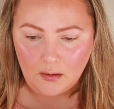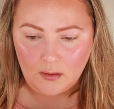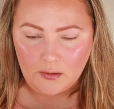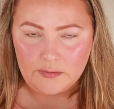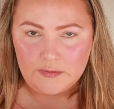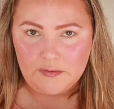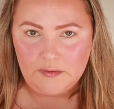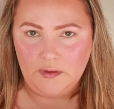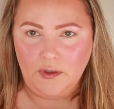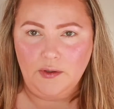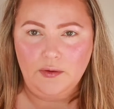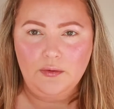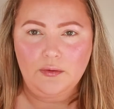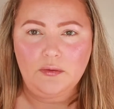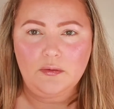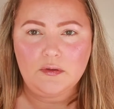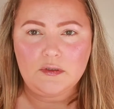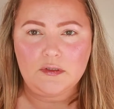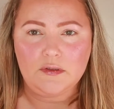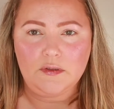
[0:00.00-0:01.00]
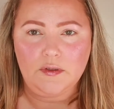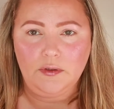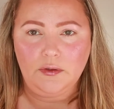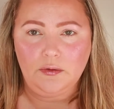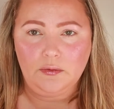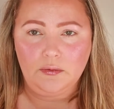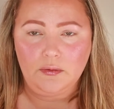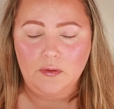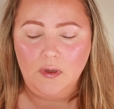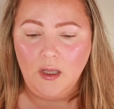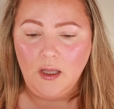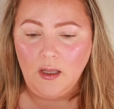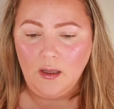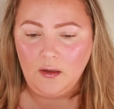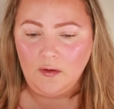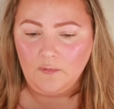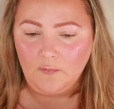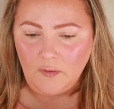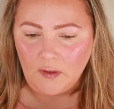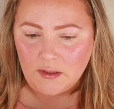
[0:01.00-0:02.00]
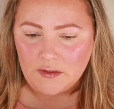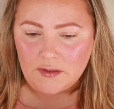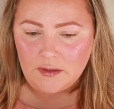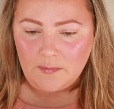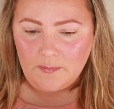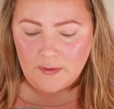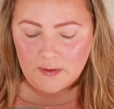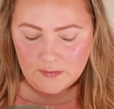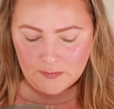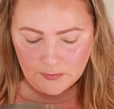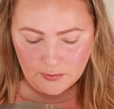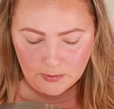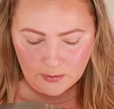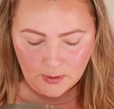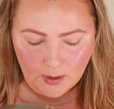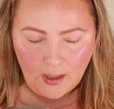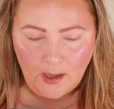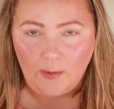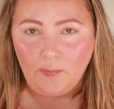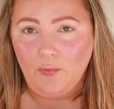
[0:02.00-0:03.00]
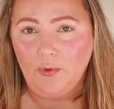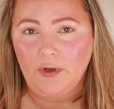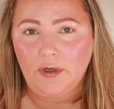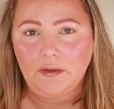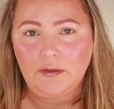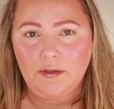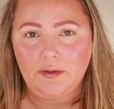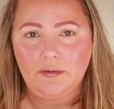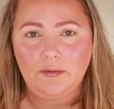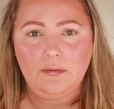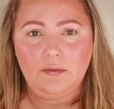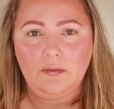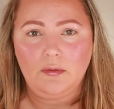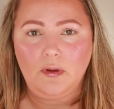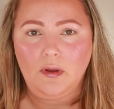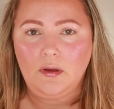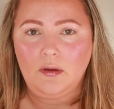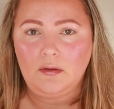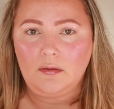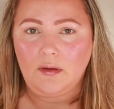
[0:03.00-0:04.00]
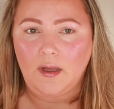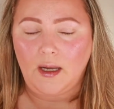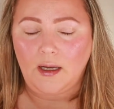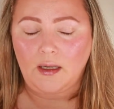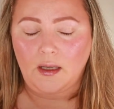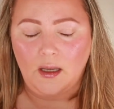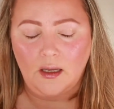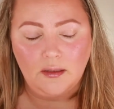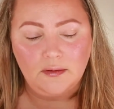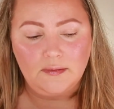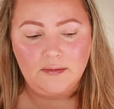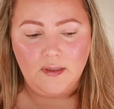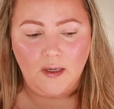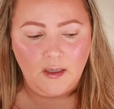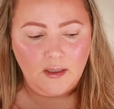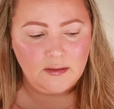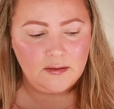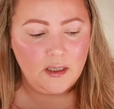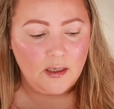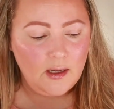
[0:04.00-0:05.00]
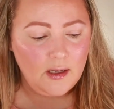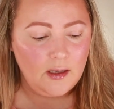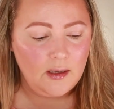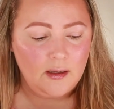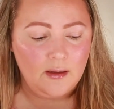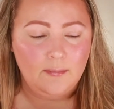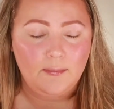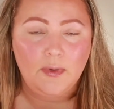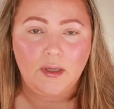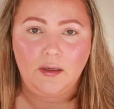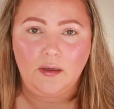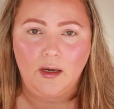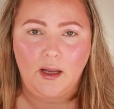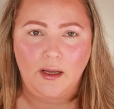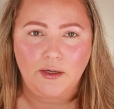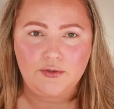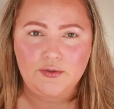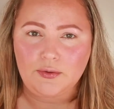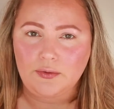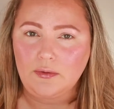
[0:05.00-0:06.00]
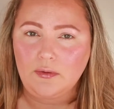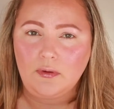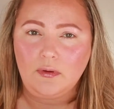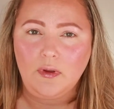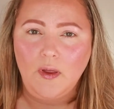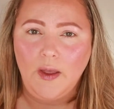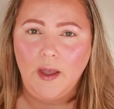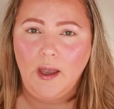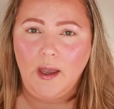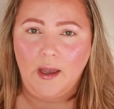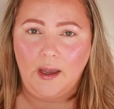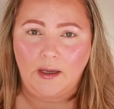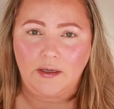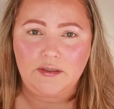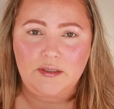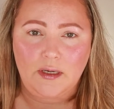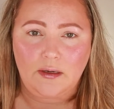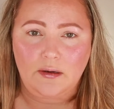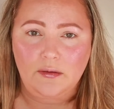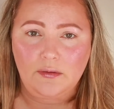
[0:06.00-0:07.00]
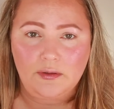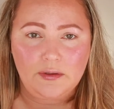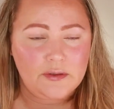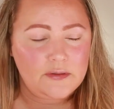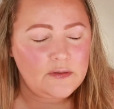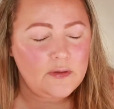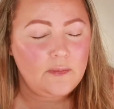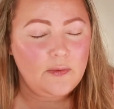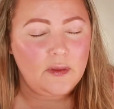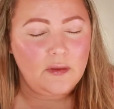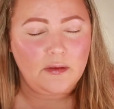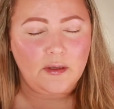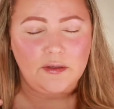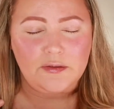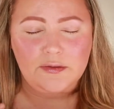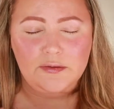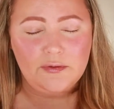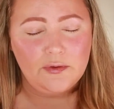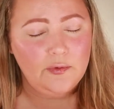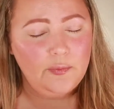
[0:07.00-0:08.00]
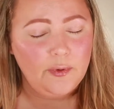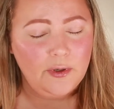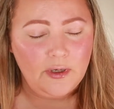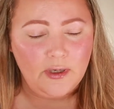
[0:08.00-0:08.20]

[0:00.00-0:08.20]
So to finish up this look, I want to do like a daytime natural eyeshadow look, something that's super